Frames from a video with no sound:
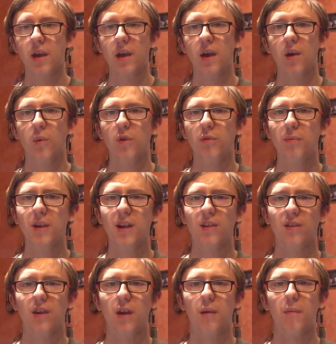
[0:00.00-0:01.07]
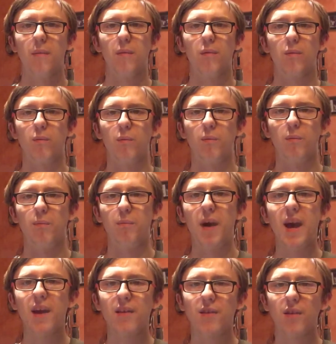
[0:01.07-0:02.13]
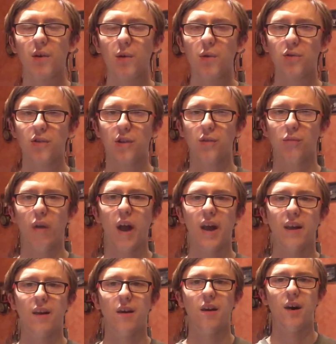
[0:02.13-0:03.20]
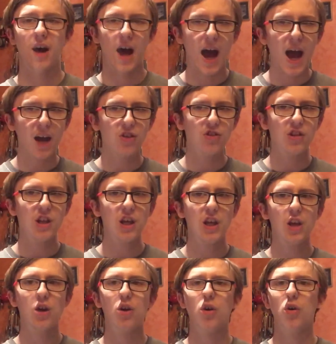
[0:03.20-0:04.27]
Which means Bertolt and Reiner actually